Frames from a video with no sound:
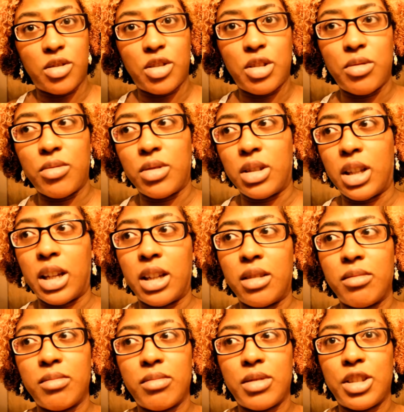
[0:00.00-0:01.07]
She was like,
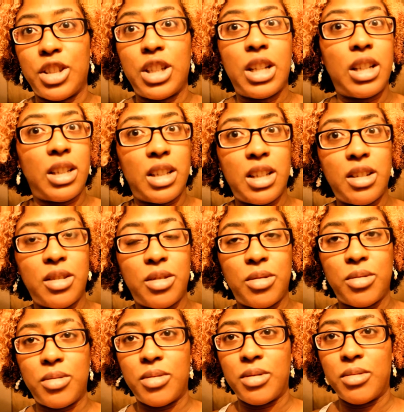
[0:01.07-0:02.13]
she got an
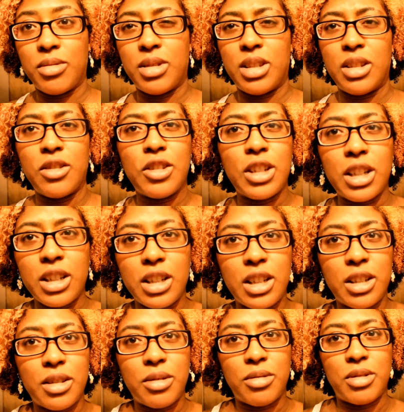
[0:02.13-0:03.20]
attitude. It was as if she got an
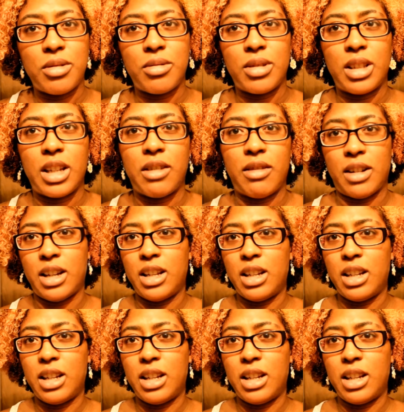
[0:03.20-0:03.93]
attitude. She was like, well, I